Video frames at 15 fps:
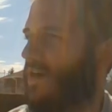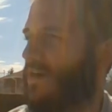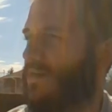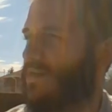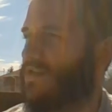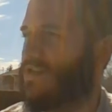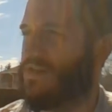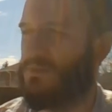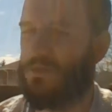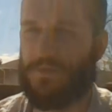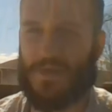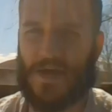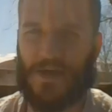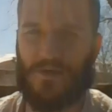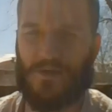it doesn't seem to
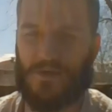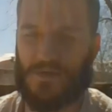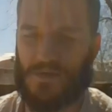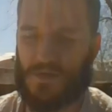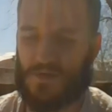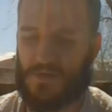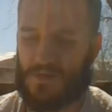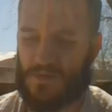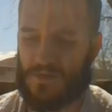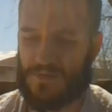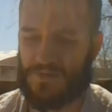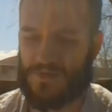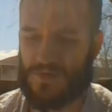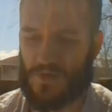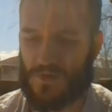matter. It
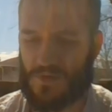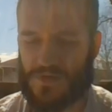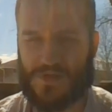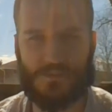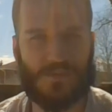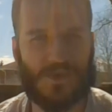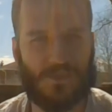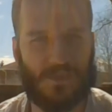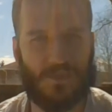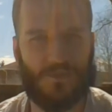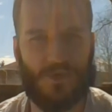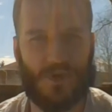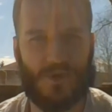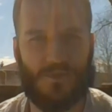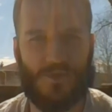always seems to be
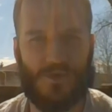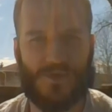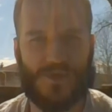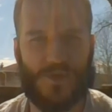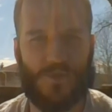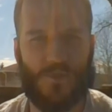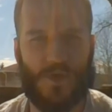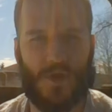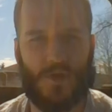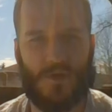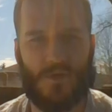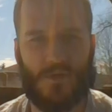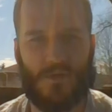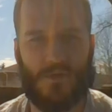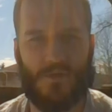applicable in some way
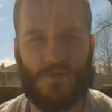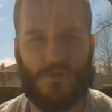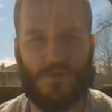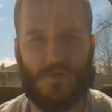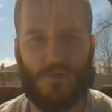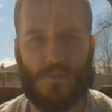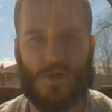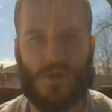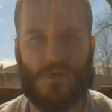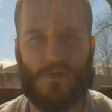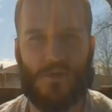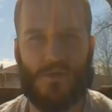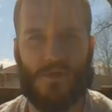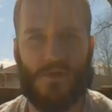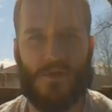for me.
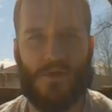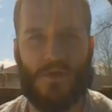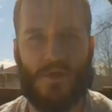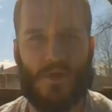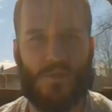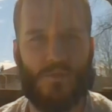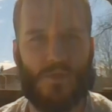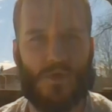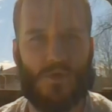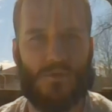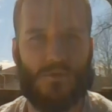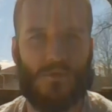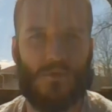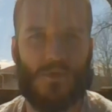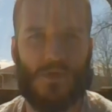But,
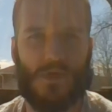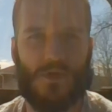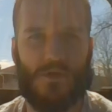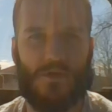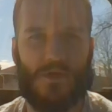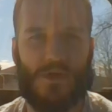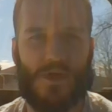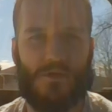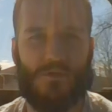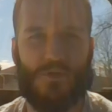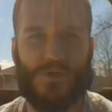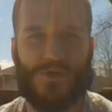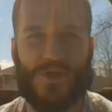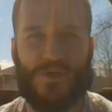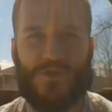
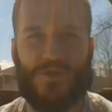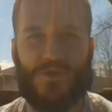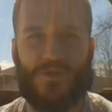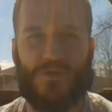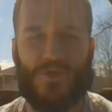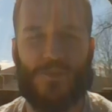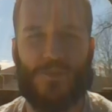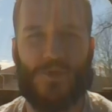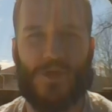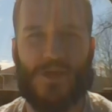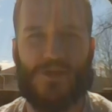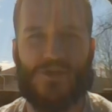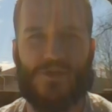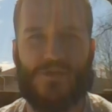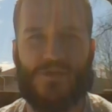everyone's got their own
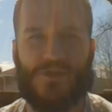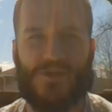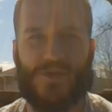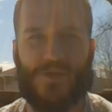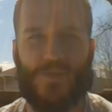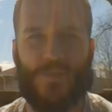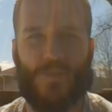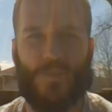interpretation. So,